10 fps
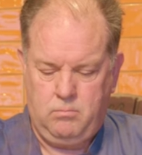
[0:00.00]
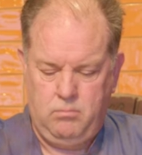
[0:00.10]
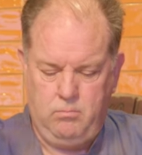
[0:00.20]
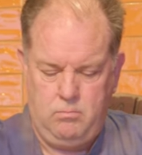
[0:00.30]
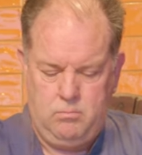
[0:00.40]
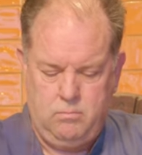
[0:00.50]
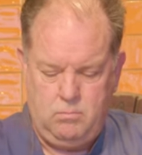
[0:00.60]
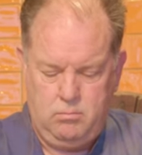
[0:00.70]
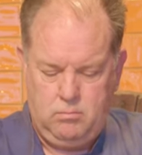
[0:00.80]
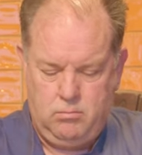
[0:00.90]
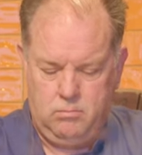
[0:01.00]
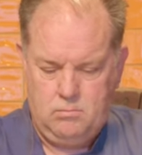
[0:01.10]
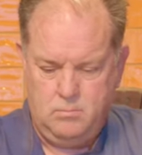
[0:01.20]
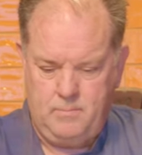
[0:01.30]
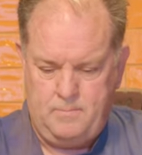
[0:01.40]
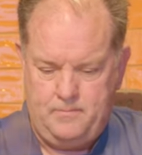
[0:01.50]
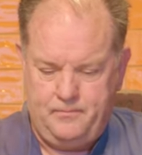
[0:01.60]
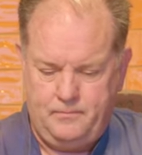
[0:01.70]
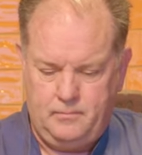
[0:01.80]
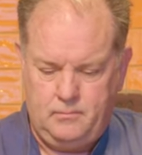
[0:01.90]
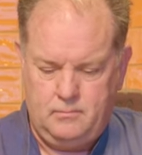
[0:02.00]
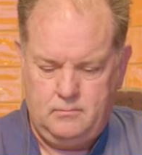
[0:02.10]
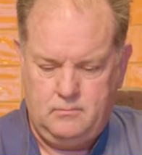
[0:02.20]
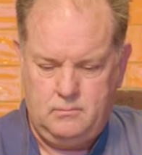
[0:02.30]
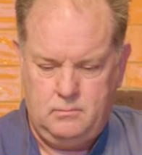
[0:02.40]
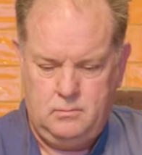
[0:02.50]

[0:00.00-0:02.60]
(no one is talking)